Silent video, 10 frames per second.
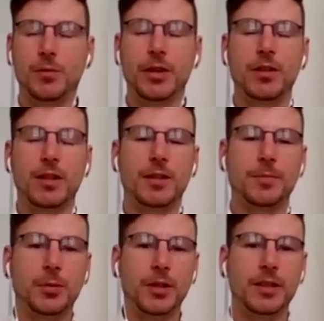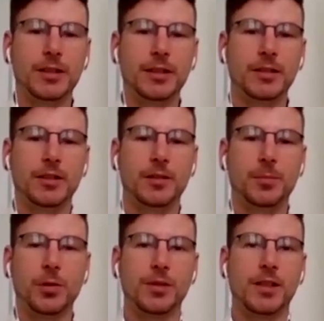the regular printing
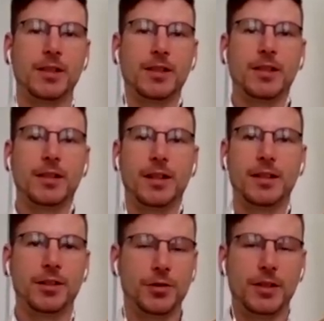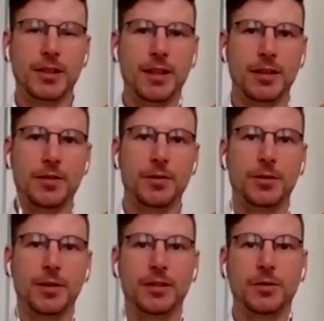processes, as you just said,
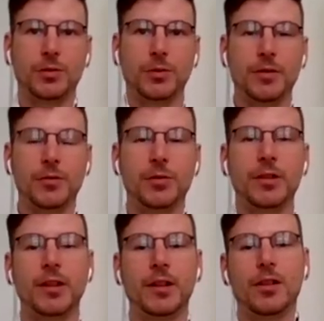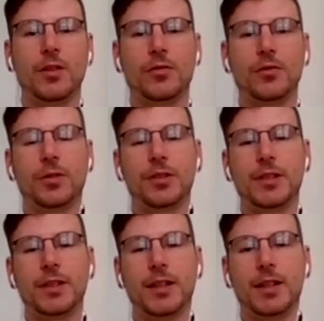litho and rotogravure, of
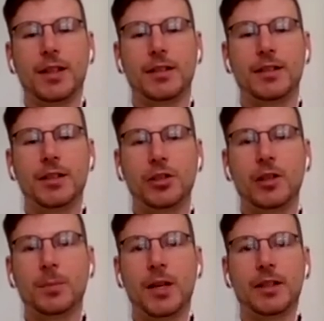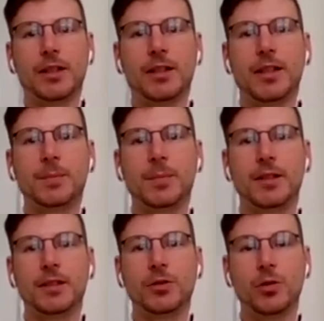course, the digital market has
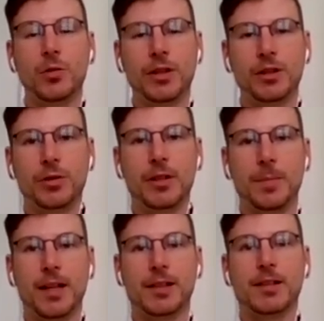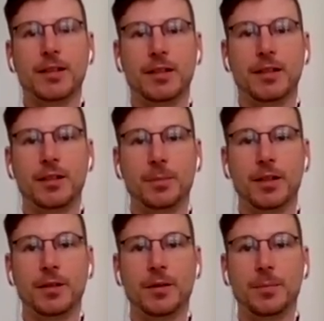been growing during the past
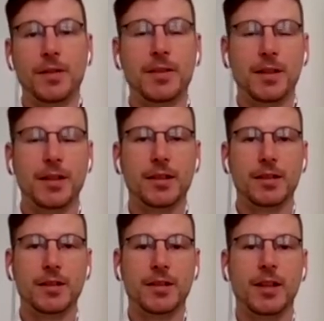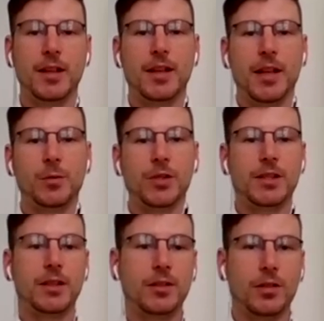months and years, and we
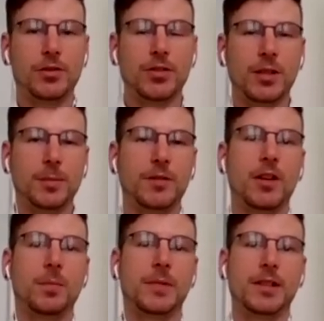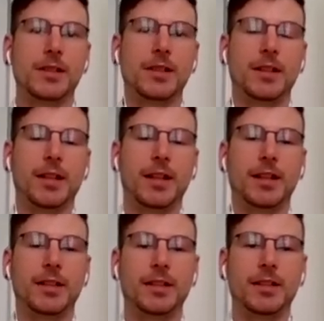started also some developments there.
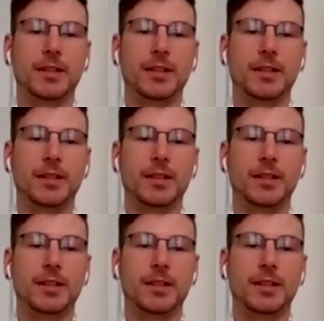And